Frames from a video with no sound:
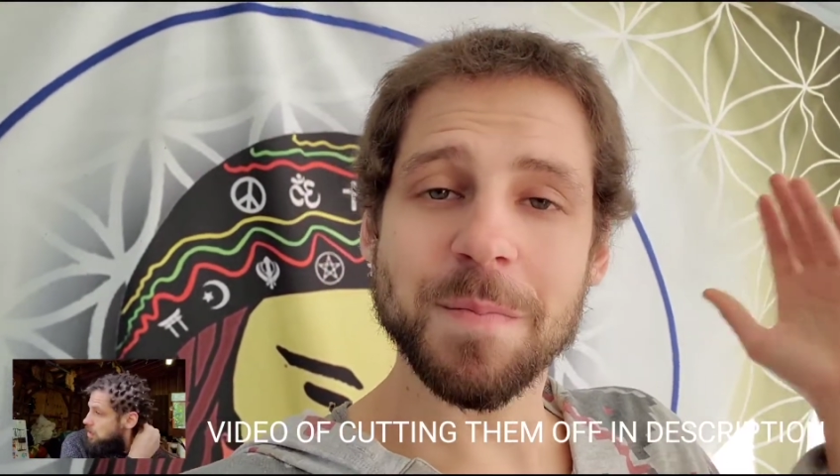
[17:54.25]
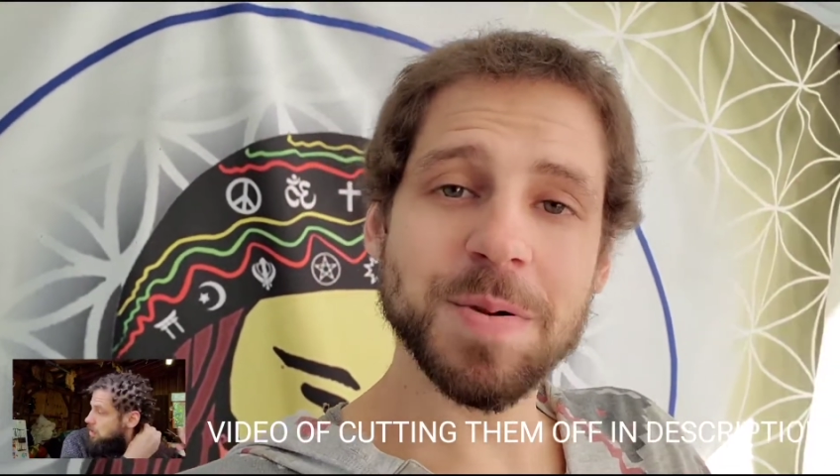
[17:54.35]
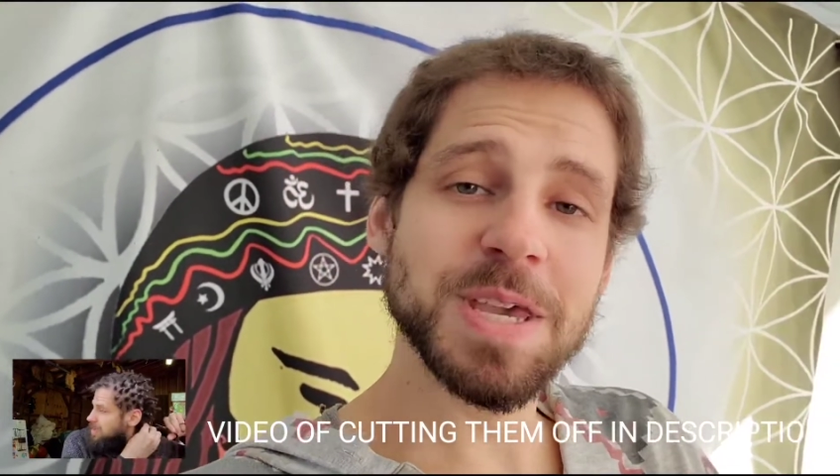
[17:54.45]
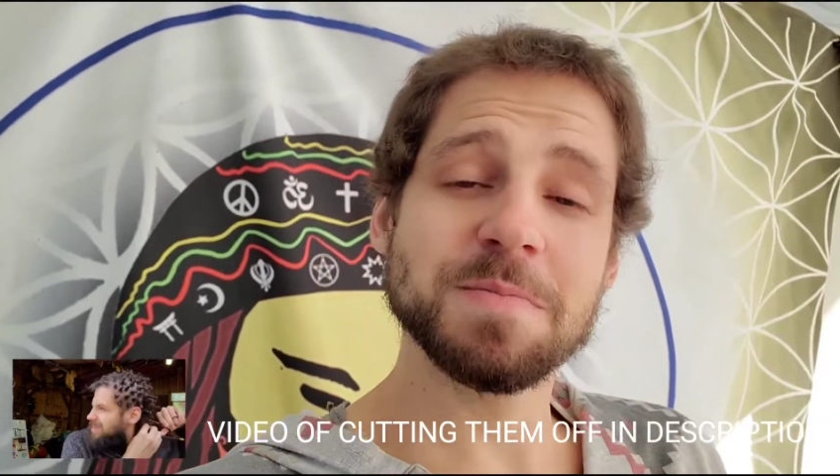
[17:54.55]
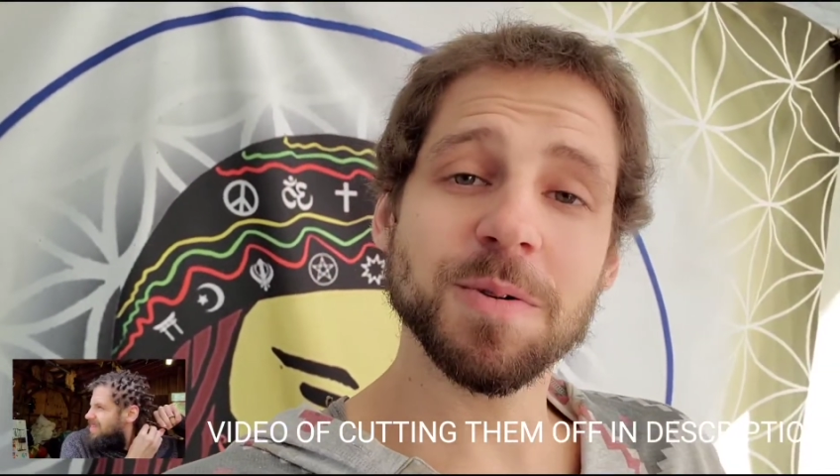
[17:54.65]
the
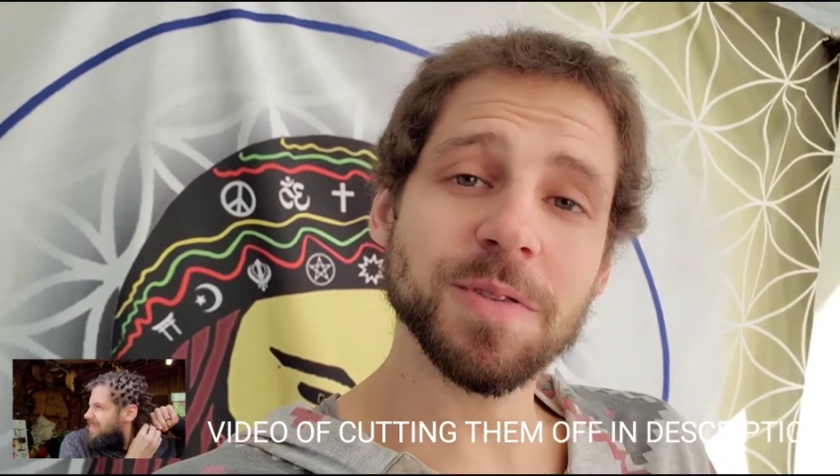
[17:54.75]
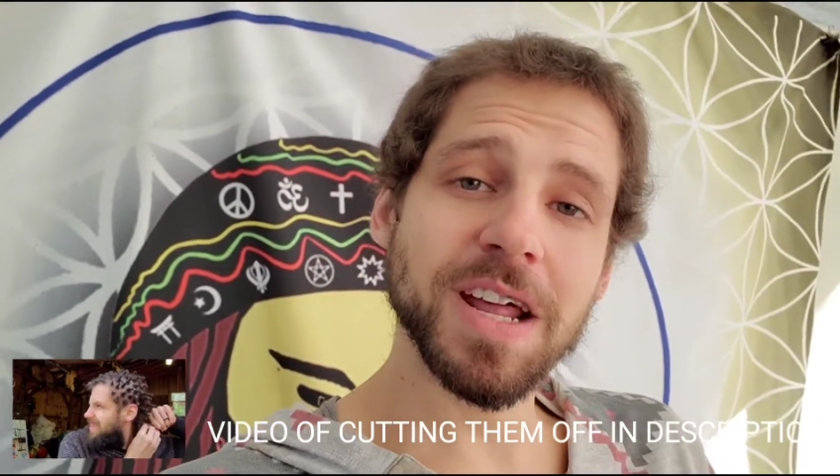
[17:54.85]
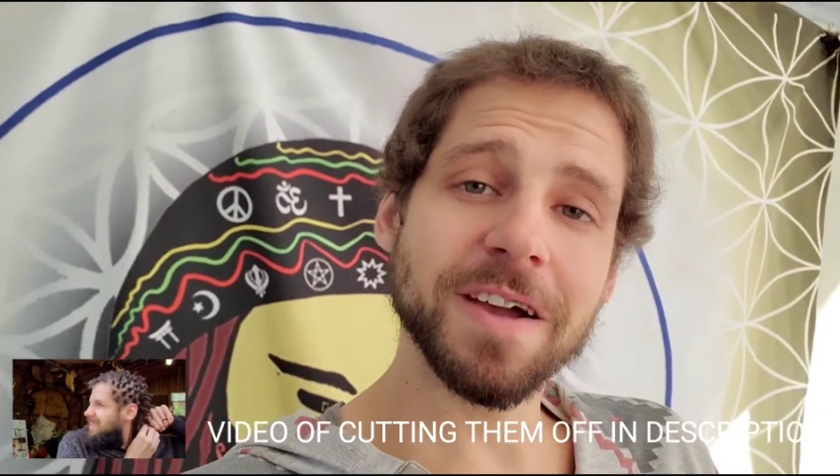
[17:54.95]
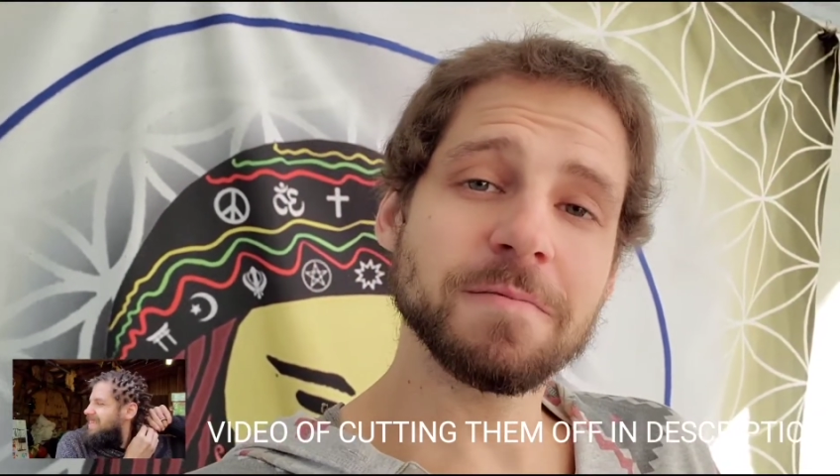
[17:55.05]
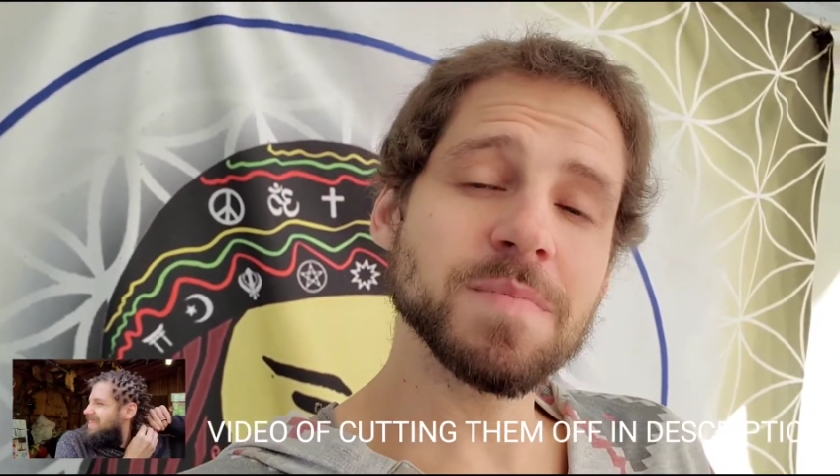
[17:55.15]
people
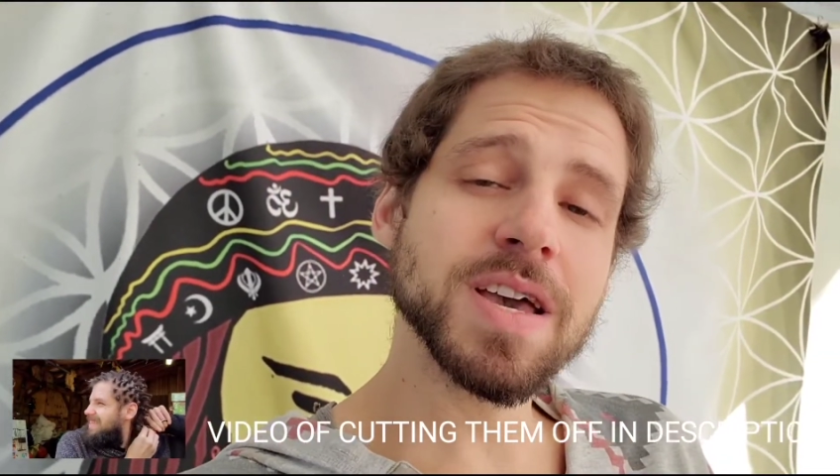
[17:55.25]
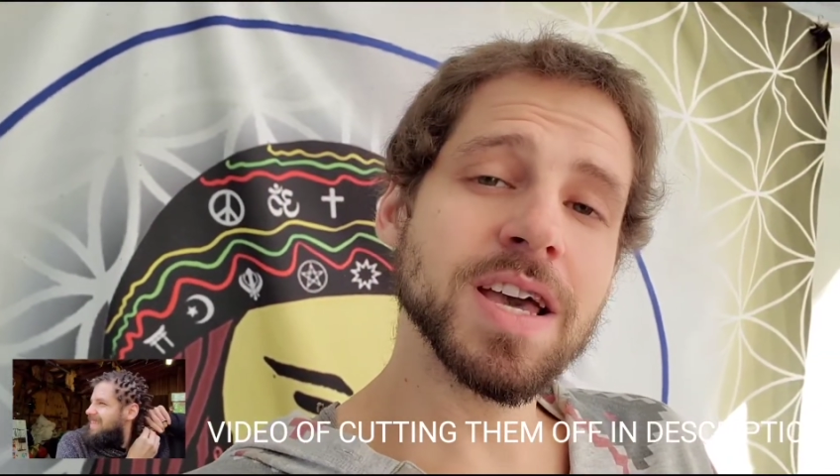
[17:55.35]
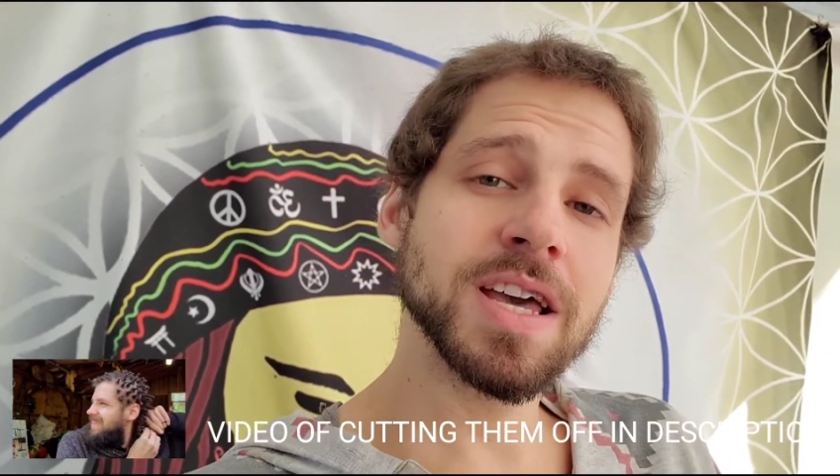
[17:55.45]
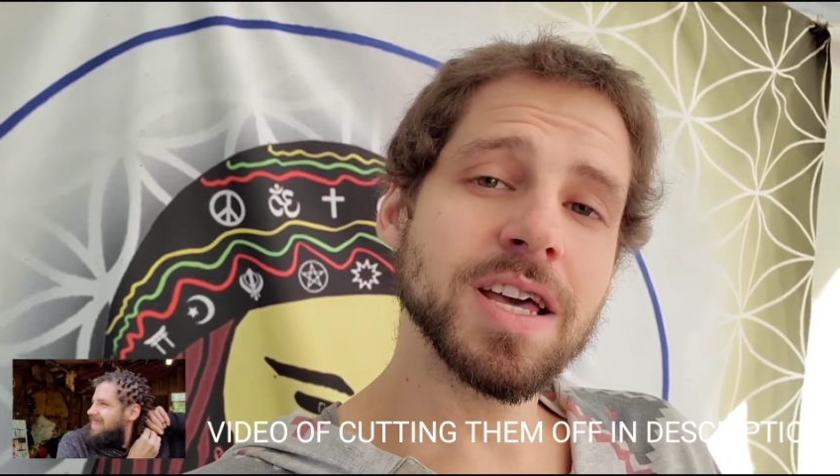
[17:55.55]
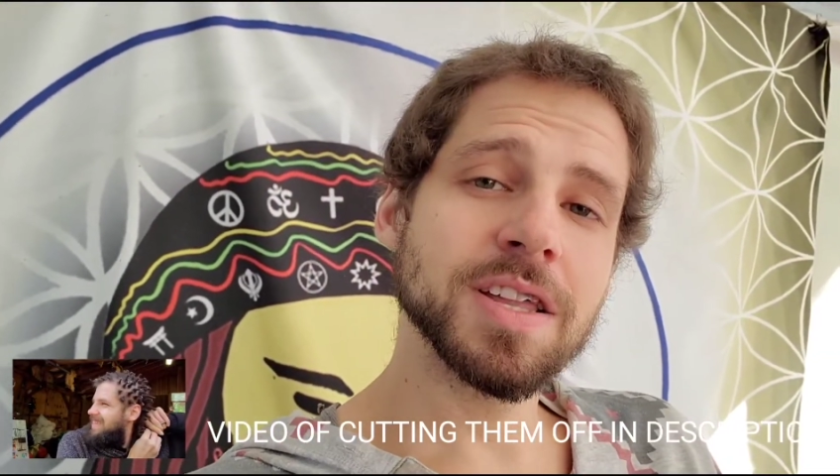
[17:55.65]
that I've met.